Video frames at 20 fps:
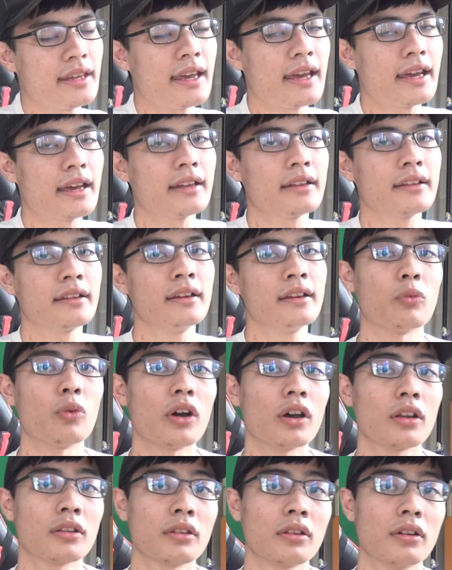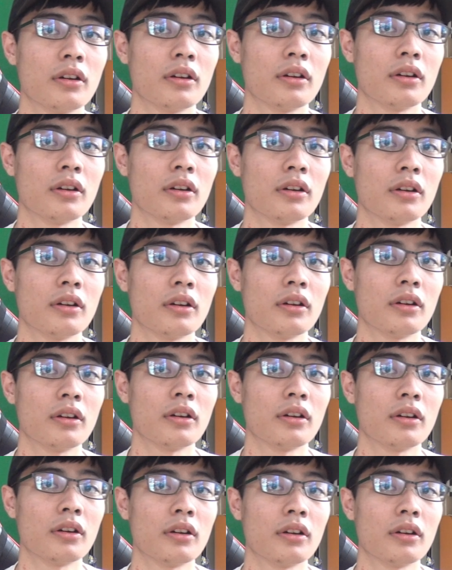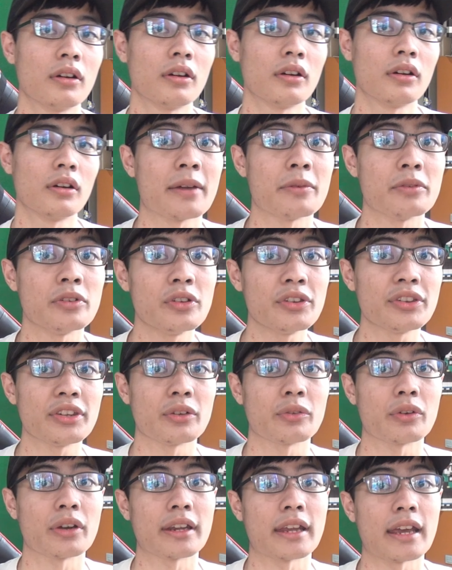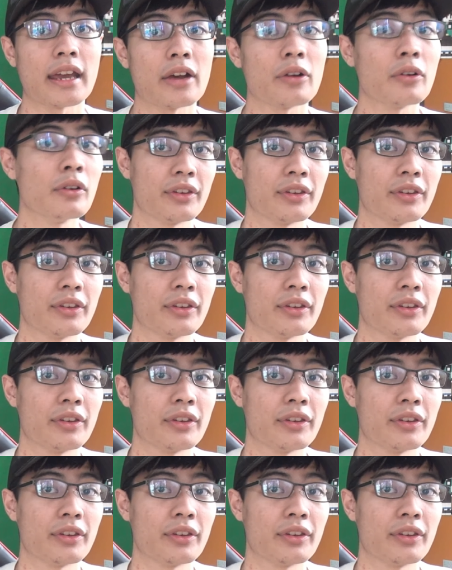than the one on my lavalier mic that I'm using right now.